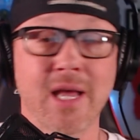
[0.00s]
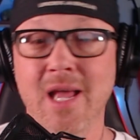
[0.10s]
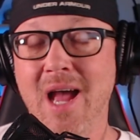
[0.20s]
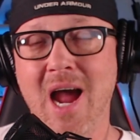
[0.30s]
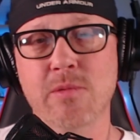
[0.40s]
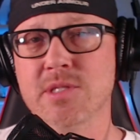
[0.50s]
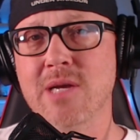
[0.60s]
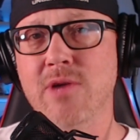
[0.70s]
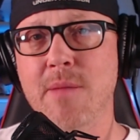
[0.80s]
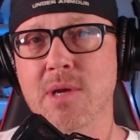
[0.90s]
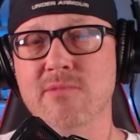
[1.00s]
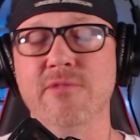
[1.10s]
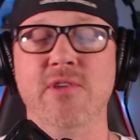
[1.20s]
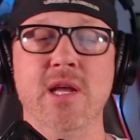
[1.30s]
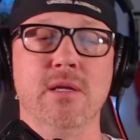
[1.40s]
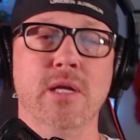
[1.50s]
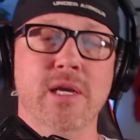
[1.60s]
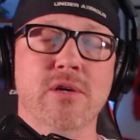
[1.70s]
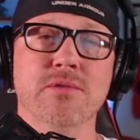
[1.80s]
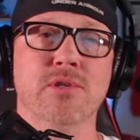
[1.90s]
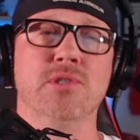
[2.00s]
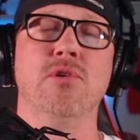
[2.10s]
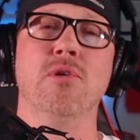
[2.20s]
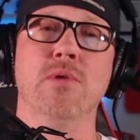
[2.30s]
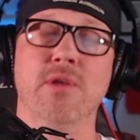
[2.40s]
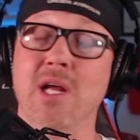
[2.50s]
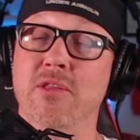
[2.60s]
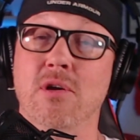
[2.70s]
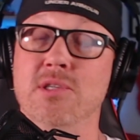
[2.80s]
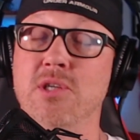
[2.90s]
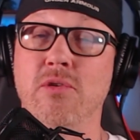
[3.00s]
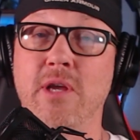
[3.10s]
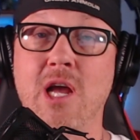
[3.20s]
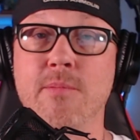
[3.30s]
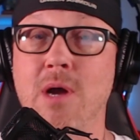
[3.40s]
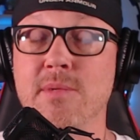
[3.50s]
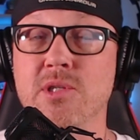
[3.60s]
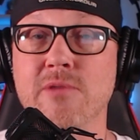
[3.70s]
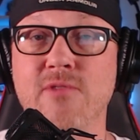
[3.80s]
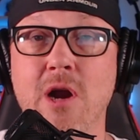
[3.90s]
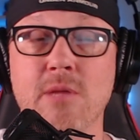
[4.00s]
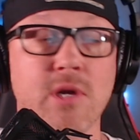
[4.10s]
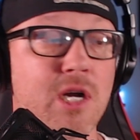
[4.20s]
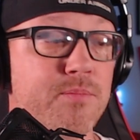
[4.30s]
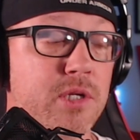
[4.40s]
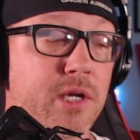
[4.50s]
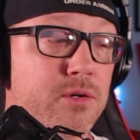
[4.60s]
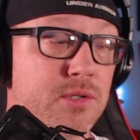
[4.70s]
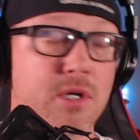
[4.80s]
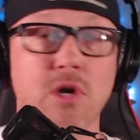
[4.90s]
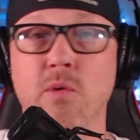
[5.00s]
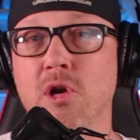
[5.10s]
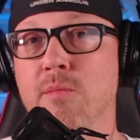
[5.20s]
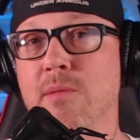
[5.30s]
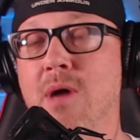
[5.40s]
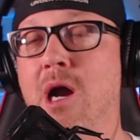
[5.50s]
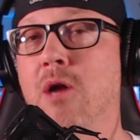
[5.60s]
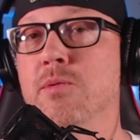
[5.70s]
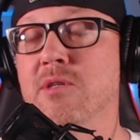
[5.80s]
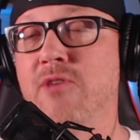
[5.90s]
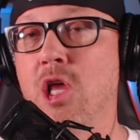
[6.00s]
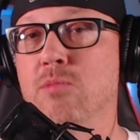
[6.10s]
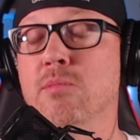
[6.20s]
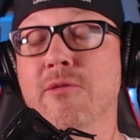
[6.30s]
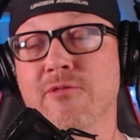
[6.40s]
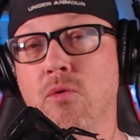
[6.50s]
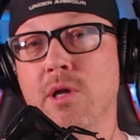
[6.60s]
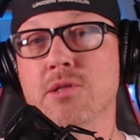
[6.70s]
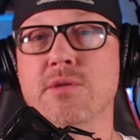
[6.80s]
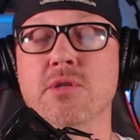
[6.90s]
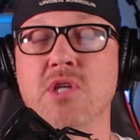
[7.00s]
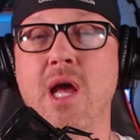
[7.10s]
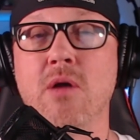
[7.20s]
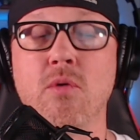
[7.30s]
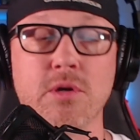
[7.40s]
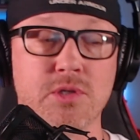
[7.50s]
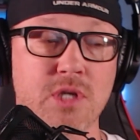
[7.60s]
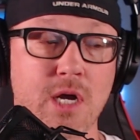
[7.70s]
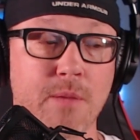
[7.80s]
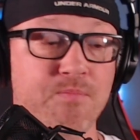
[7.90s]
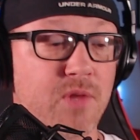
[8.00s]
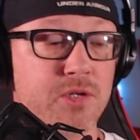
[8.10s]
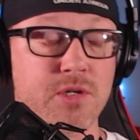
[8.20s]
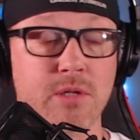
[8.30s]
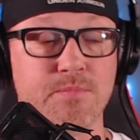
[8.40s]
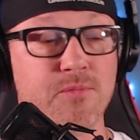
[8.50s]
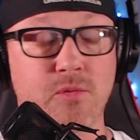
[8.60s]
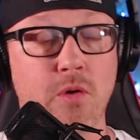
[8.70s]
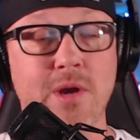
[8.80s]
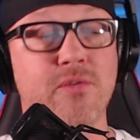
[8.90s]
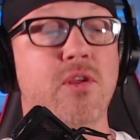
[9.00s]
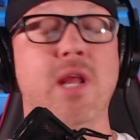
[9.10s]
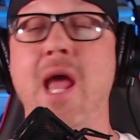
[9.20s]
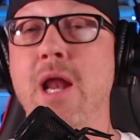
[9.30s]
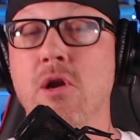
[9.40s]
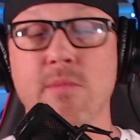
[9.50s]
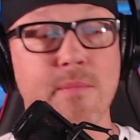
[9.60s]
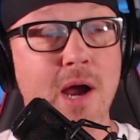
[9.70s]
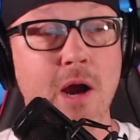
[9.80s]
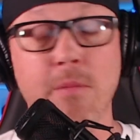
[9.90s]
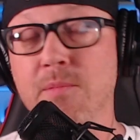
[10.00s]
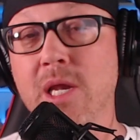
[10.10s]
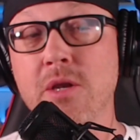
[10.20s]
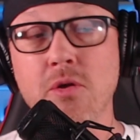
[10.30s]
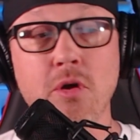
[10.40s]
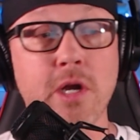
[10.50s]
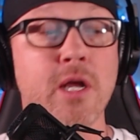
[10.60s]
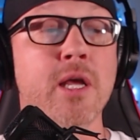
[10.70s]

I was never that big of a fan of Clay Helton to start with, and I thought Southern Cal probably should have fired him a couple of years ago when Urban Meyer was available before he took the Jaguars job. Should have thrown everything they had at Urban Meyer. They didn't do it,